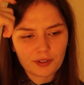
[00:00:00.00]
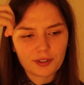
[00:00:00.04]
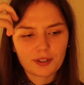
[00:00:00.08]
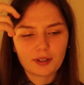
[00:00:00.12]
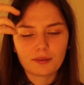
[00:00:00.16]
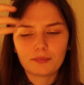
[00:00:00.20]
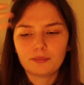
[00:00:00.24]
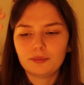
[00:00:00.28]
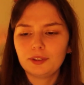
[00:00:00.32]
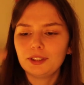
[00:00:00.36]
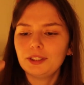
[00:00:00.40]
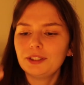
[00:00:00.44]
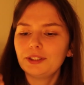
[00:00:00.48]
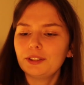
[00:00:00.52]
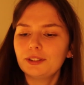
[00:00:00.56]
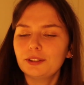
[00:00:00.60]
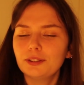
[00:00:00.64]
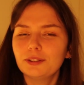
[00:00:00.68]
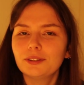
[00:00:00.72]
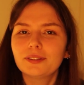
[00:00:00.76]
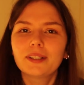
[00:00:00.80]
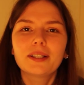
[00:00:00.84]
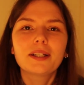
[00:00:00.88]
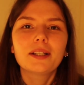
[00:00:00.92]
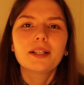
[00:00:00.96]
some
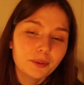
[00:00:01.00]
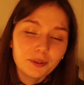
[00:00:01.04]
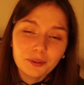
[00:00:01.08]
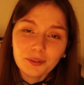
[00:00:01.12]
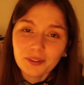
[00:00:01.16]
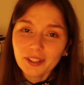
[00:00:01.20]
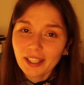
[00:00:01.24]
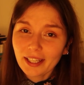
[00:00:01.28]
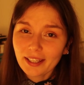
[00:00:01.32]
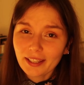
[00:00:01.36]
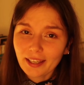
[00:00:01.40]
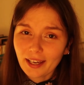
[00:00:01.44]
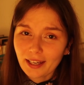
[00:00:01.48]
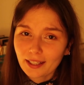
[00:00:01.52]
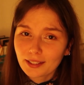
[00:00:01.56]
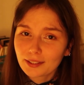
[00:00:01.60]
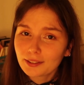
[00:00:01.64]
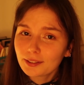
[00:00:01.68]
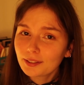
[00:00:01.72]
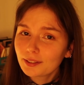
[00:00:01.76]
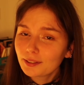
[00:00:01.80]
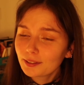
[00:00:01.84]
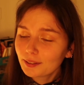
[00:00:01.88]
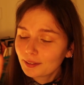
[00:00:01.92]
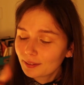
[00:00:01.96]
reason. We're not there
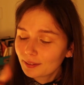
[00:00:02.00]
yet,